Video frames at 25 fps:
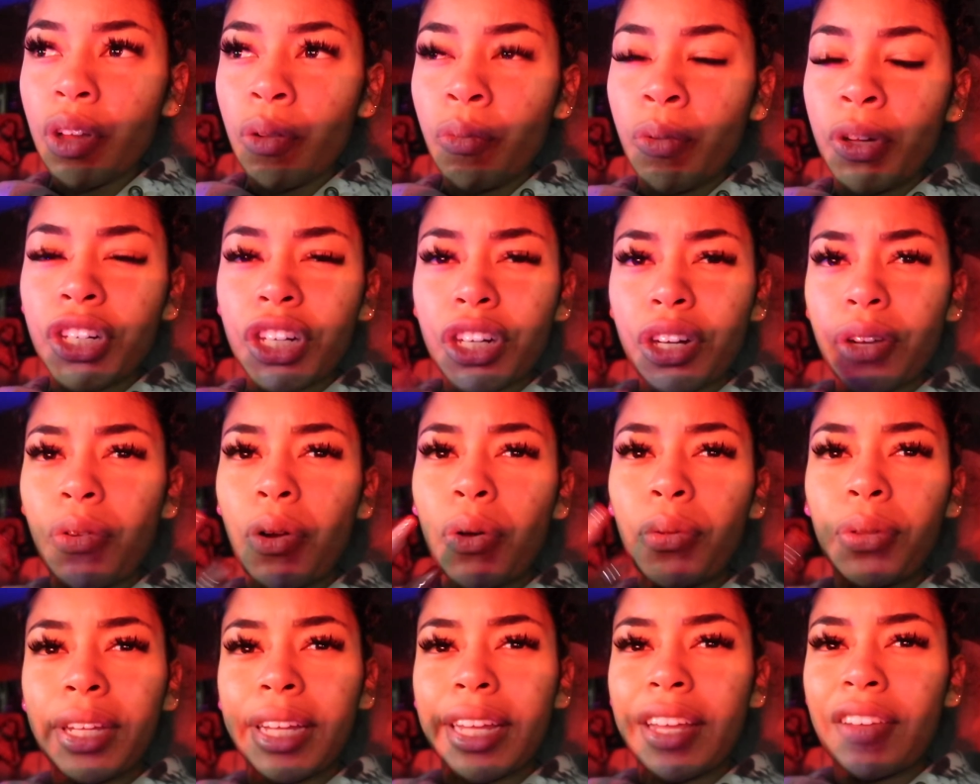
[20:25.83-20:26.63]
which I
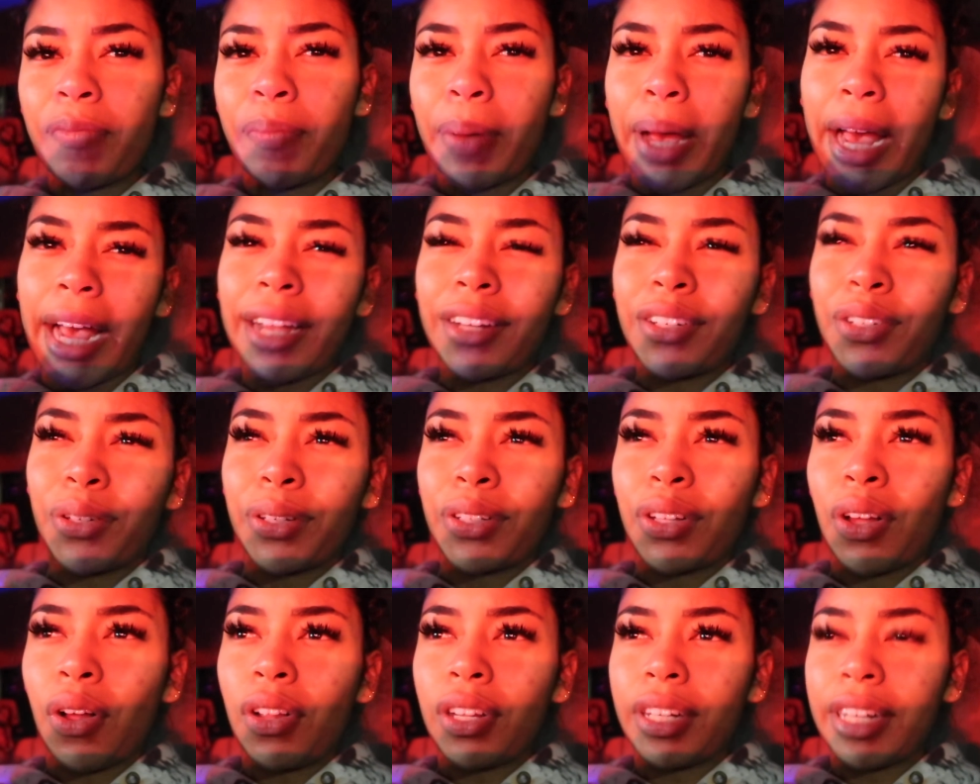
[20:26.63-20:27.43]
don't only give back
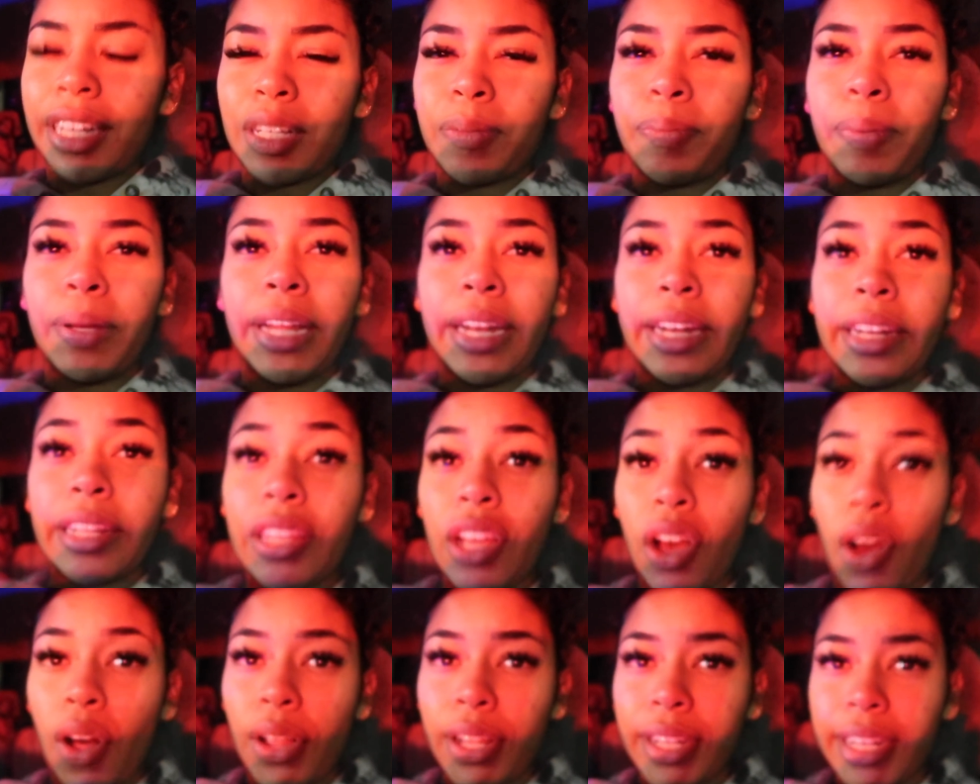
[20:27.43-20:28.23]
during the holidays, but
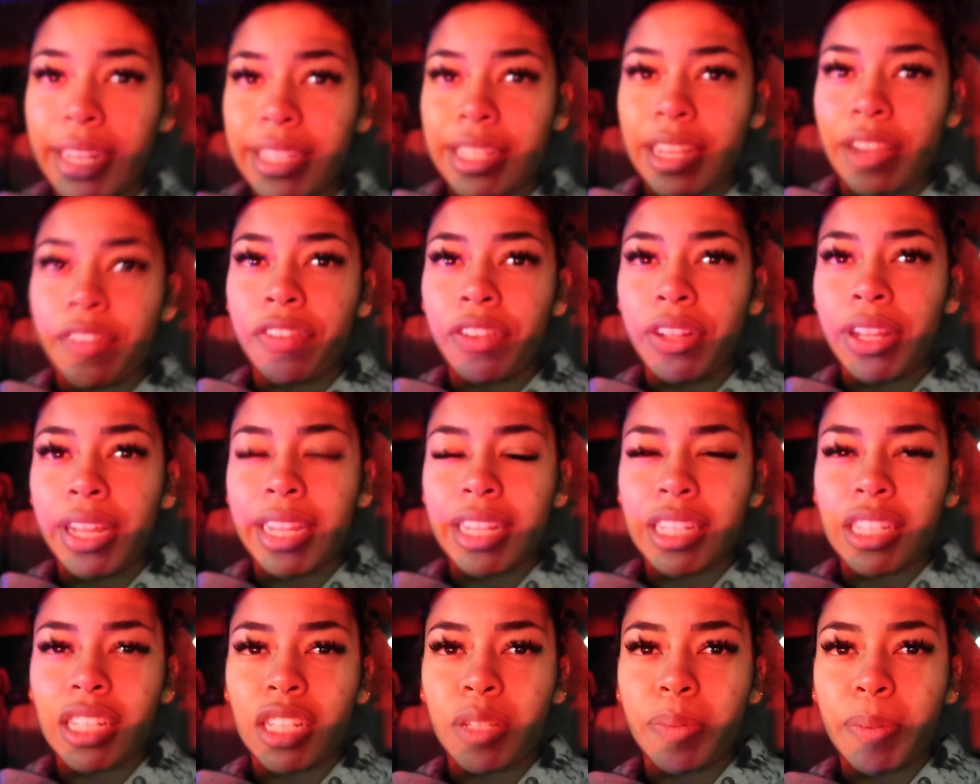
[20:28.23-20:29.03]
the holidays I feel
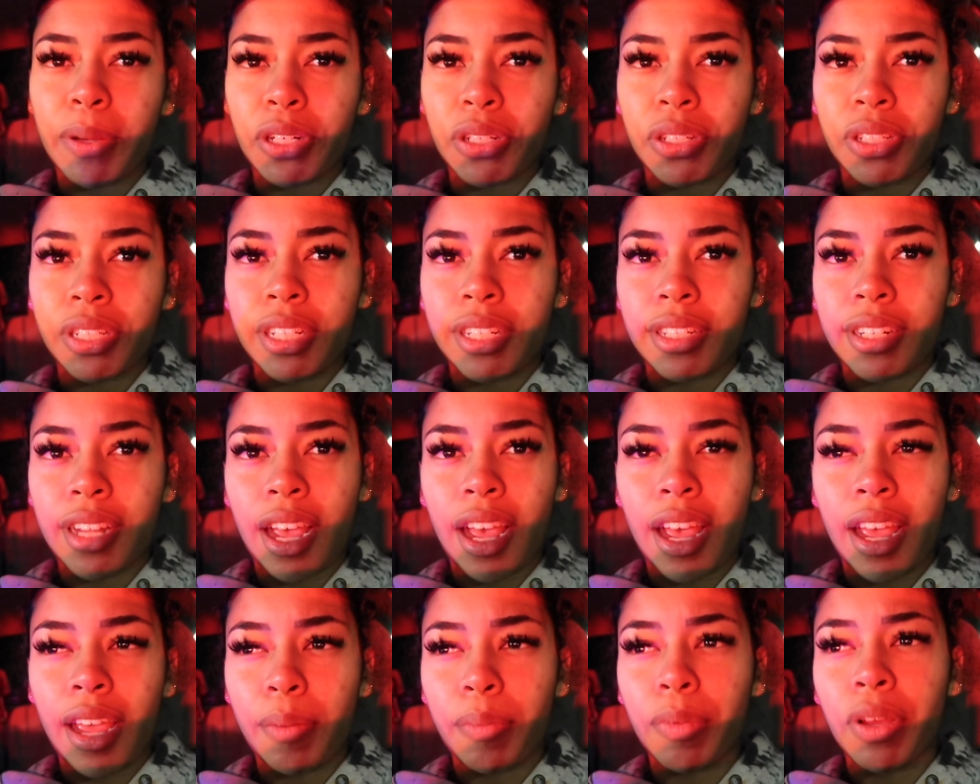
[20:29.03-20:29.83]
like is especially the
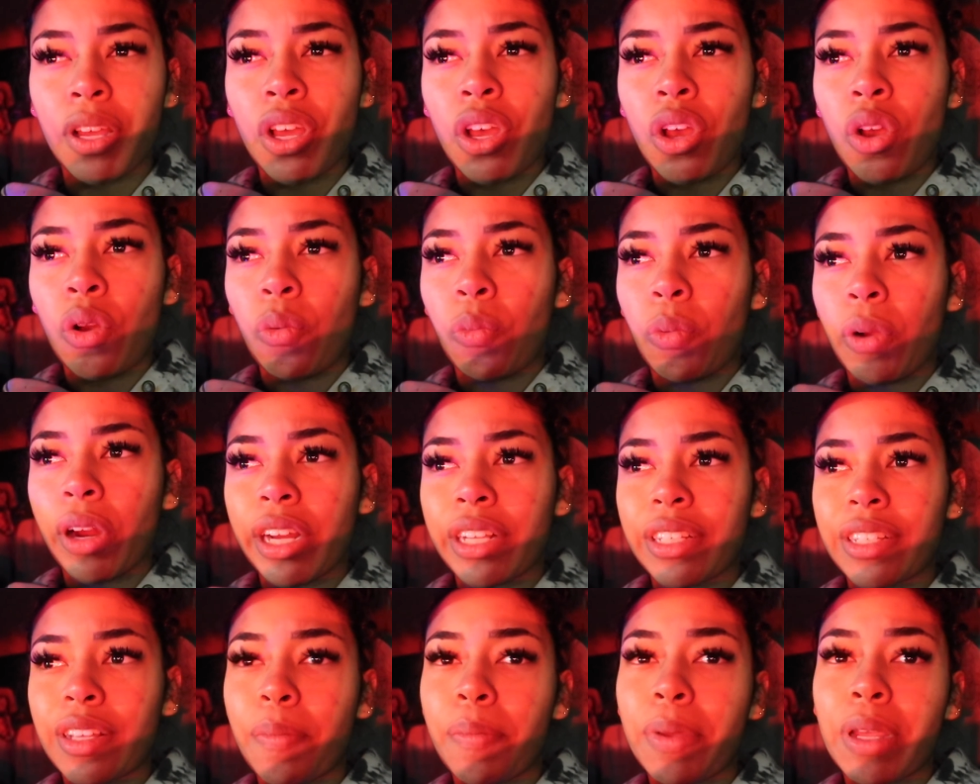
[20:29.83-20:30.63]
time
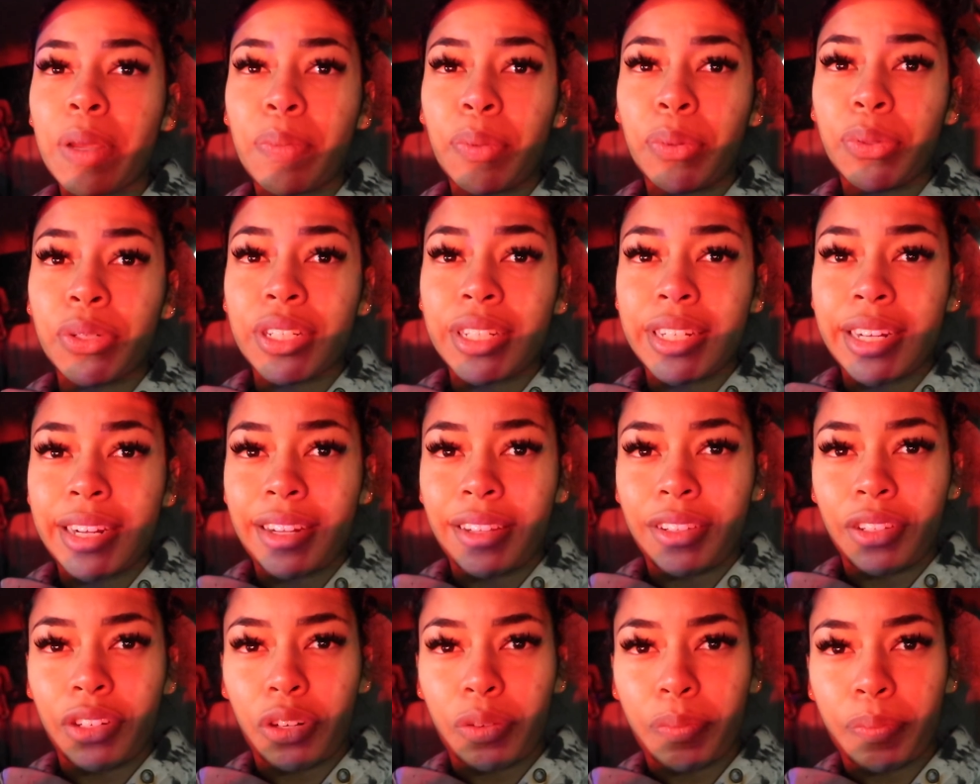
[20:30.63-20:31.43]
where some people just
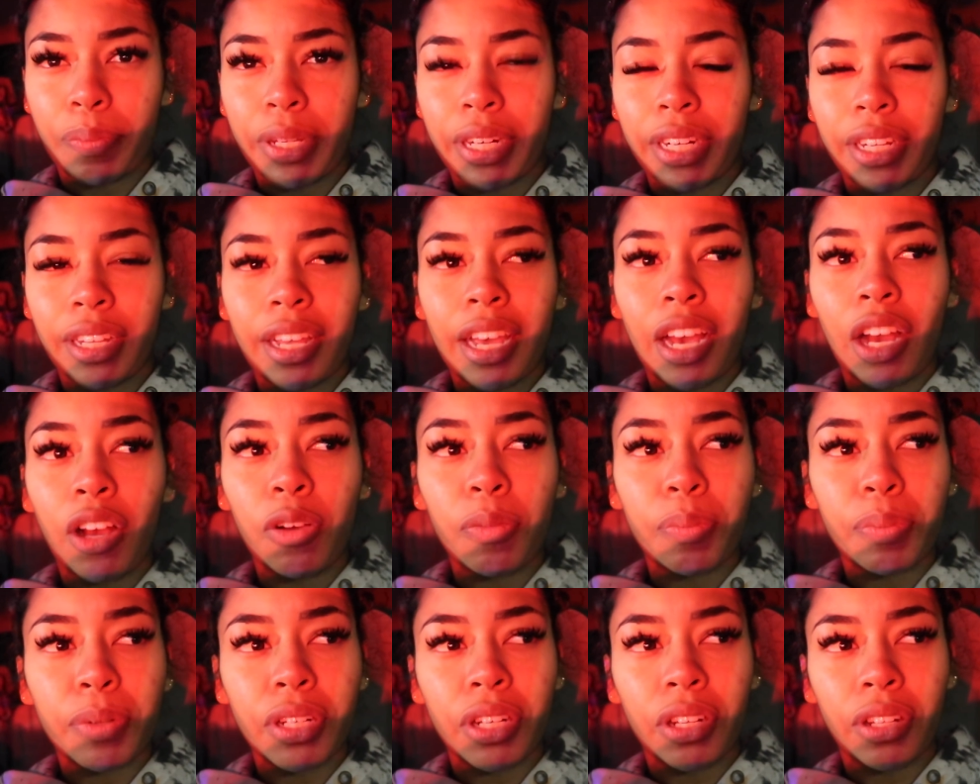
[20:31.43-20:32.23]
need a little bit of
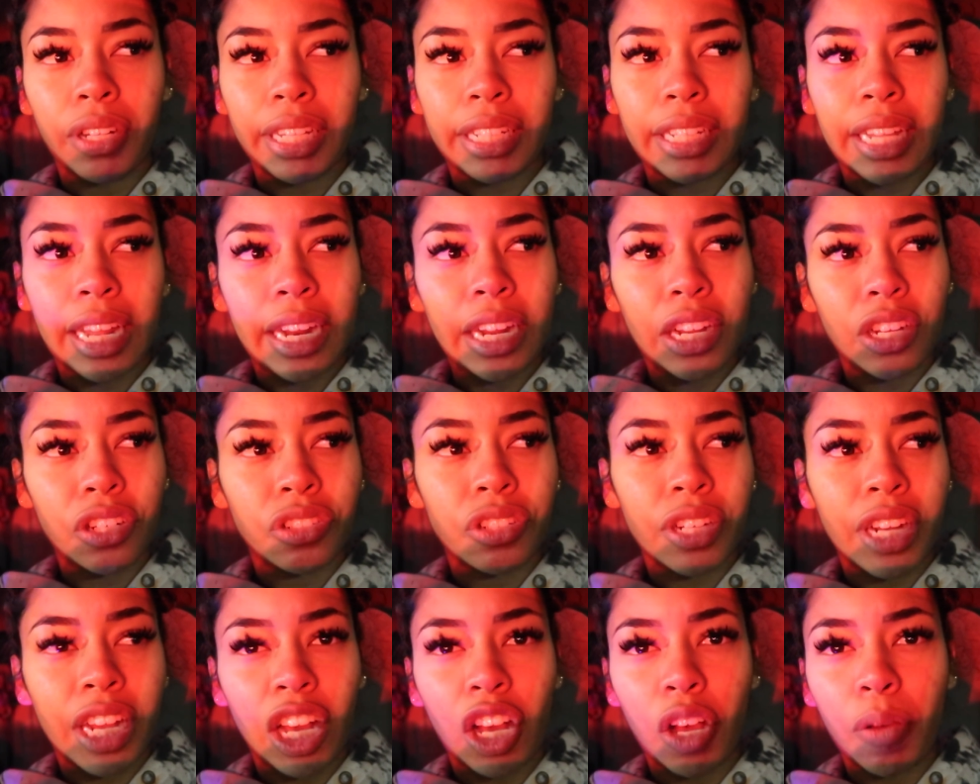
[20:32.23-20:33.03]
help, you know, like that
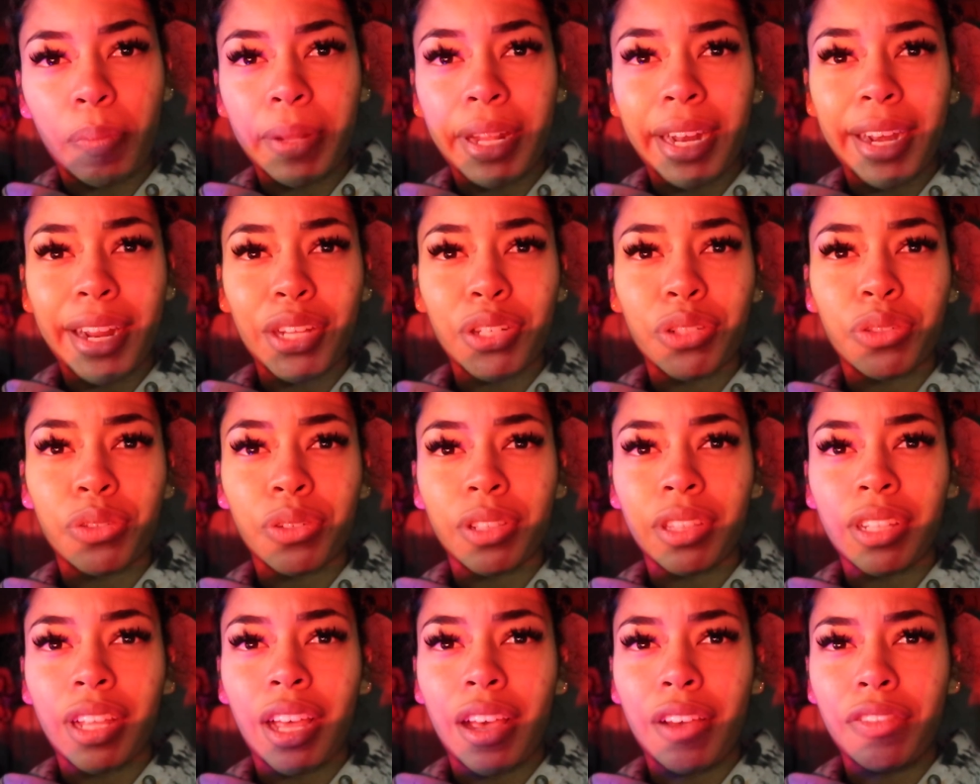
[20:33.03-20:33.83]
extra help, that
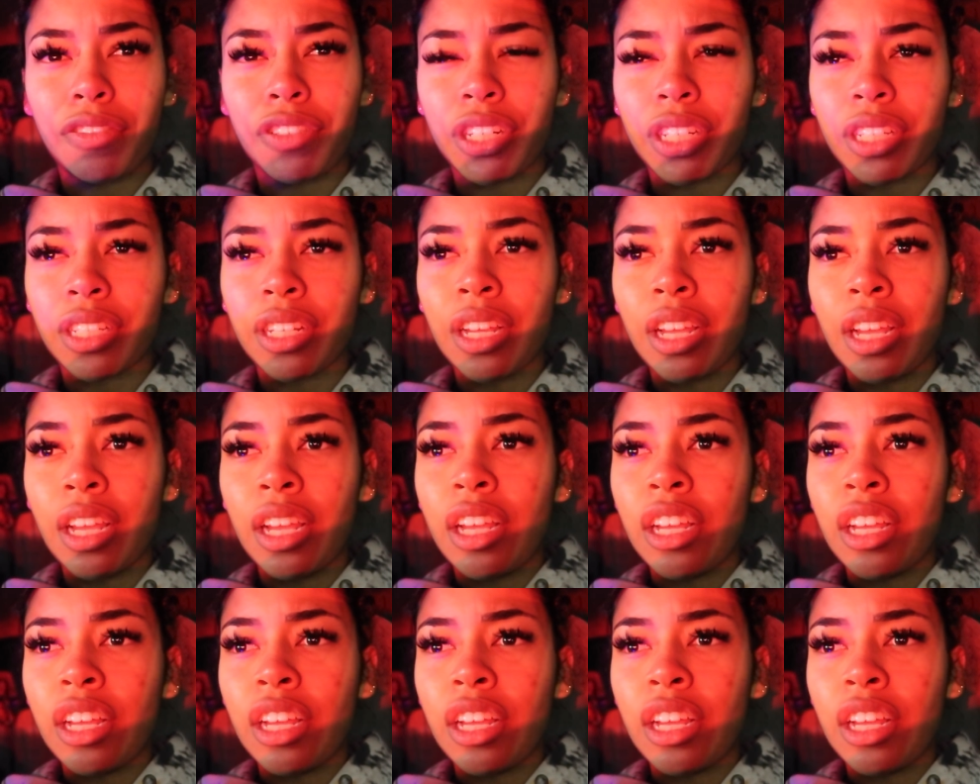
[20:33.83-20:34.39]
extra love, just